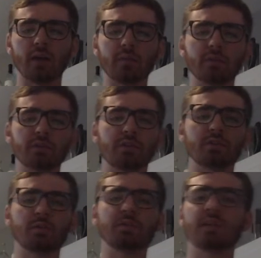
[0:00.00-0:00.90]
There was
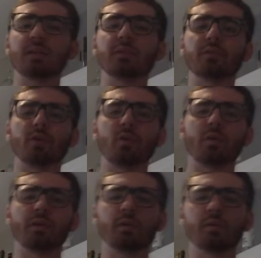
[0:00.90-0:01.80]
also a table in the
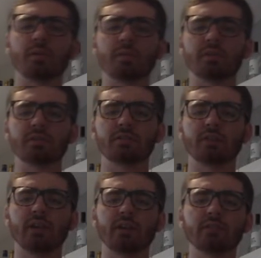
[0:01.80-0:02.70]
corner with a bunch of
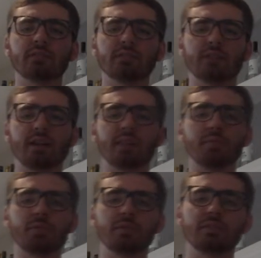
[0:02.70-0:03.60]
like little tiny
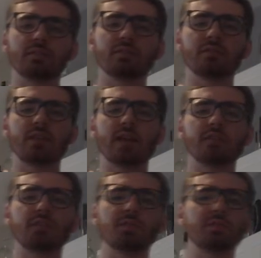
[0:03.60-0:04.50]
Buddhist
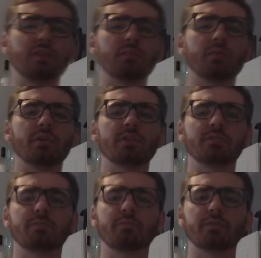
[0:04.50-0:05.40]
statues and
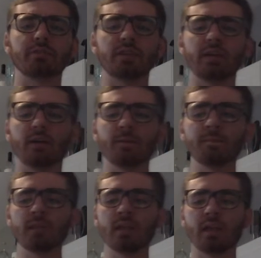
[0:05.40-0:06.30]
books for sale.
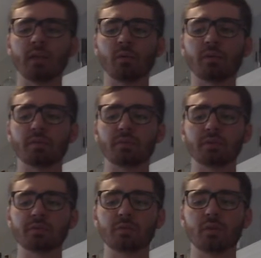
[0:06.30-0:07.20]
And one of the
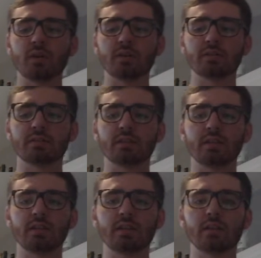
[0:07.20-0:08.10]
books was
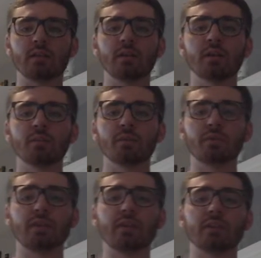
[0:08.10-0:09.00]
the
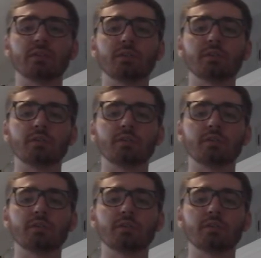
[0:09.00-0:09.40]
book that included the